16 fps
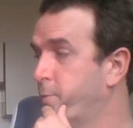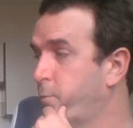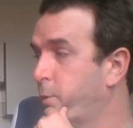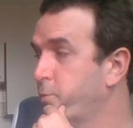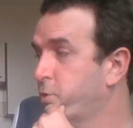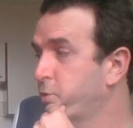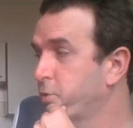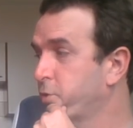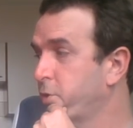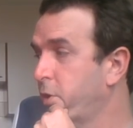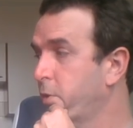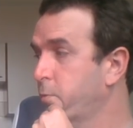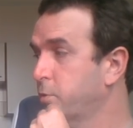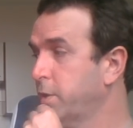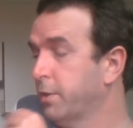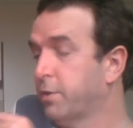What was your song?
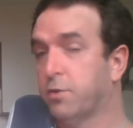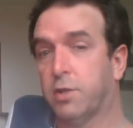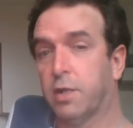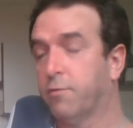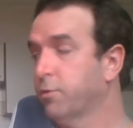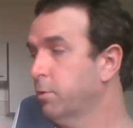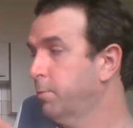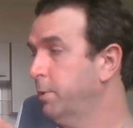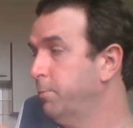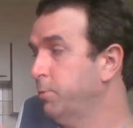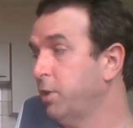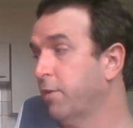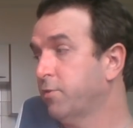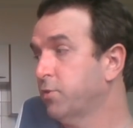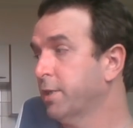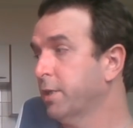Would you like to sing it for the people? You
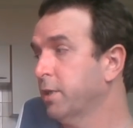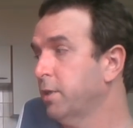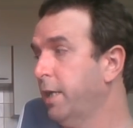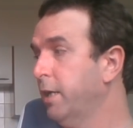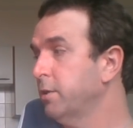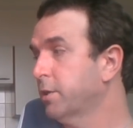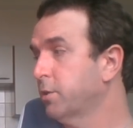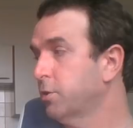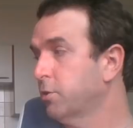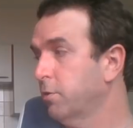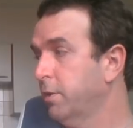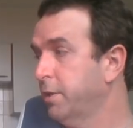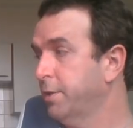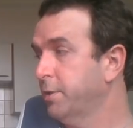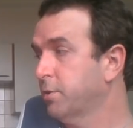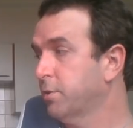have to sing it loudly because you're
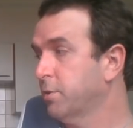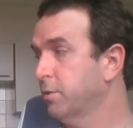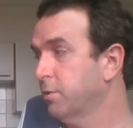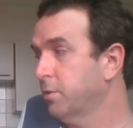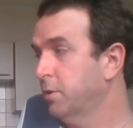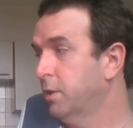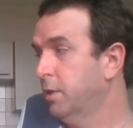at a distance.